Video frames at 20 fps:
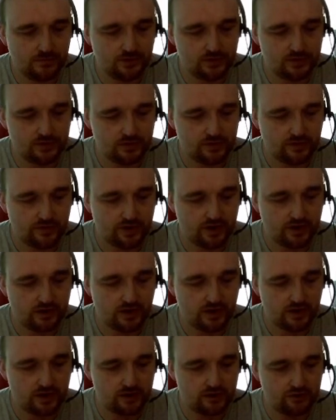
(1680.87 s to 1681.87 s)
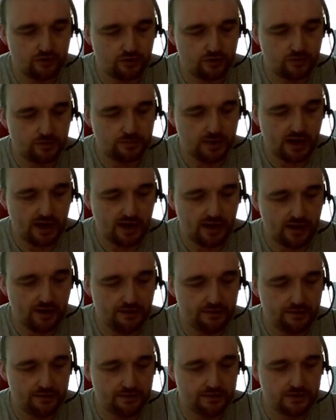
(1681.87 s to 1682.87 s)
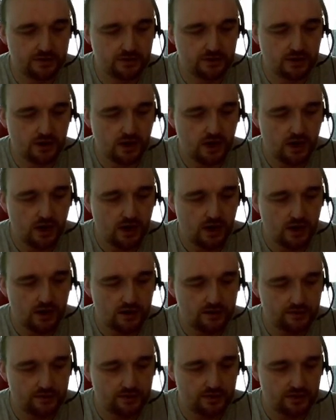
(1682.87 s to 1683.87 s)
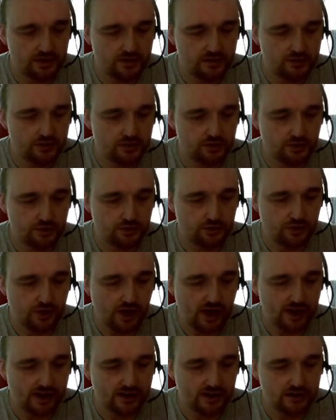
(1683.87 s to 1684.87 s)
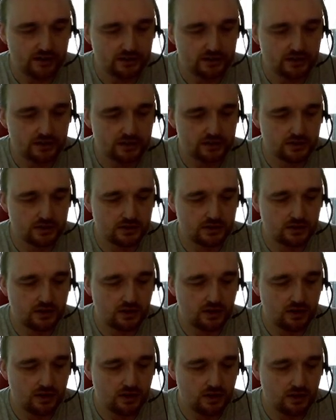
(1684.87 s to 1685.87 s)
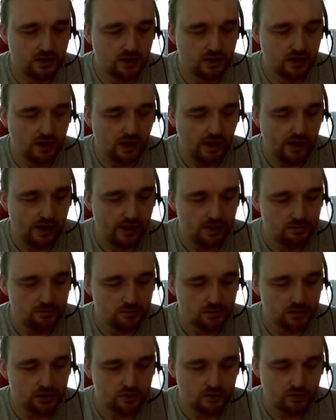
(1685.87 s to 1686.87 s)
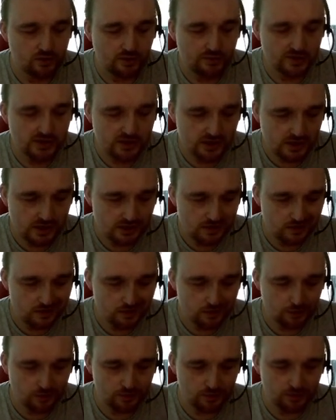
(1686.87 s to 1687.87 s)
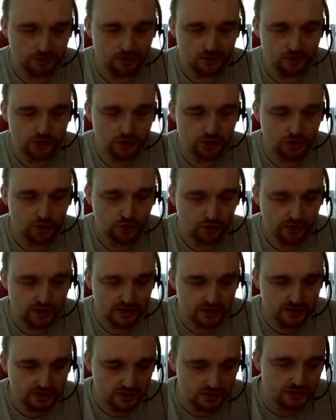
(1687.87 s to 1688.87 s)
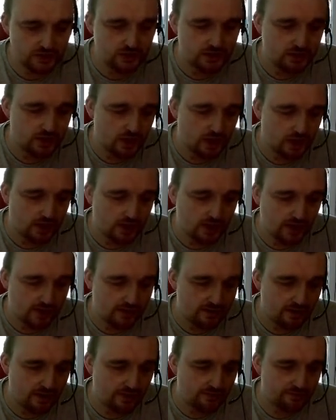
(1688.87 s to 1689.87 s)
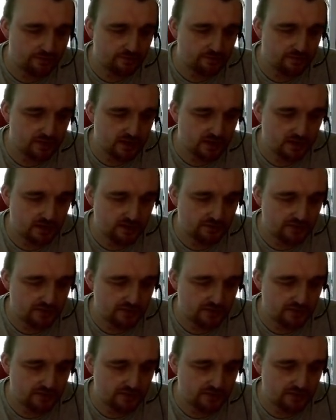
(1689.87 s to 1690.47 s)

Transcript: So you've got the kind of two paths. You've got these two dragons. So if you see the two as choices, you can get that from here.